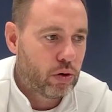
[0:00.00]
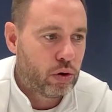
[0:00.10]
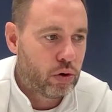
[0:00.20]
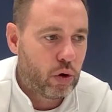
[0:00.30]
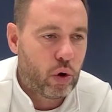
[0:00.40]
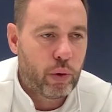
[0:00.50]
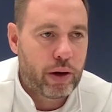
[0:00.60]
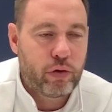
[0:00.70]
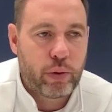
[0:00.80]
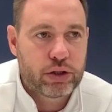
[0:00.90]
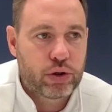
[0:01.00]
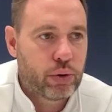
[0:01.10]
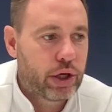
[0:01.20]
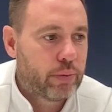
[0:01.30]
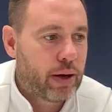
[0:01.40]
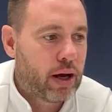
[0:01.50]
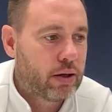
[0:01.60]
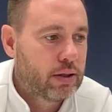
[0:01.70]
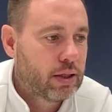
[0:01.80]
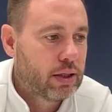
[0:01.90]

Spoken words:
or whoever we're talking about?